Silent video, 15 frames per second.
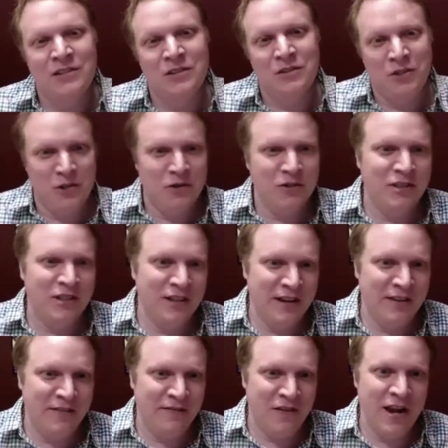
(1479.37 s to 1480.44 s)
they'll show it to
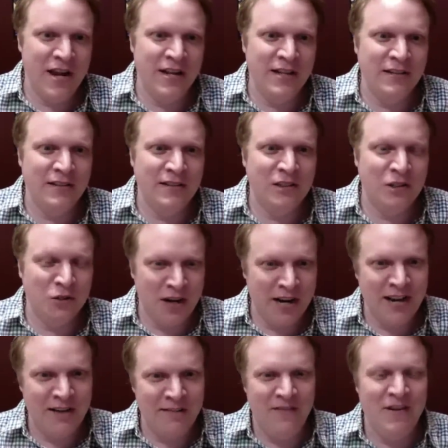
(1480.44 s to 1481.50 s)
like friends to try and
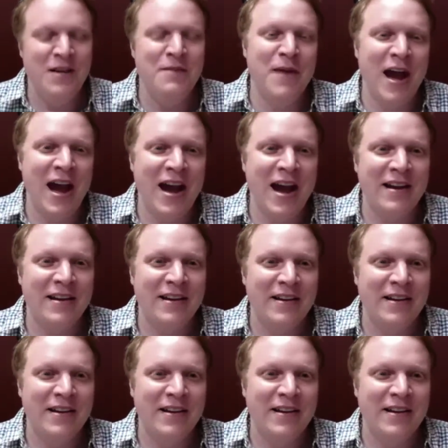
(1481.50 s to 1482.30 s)
get feedback.